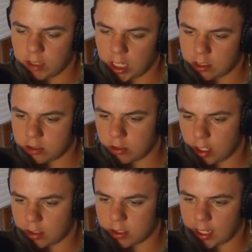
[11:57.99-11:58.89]
Okay, the
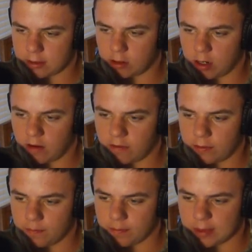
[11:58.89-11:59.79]
studio lights are off.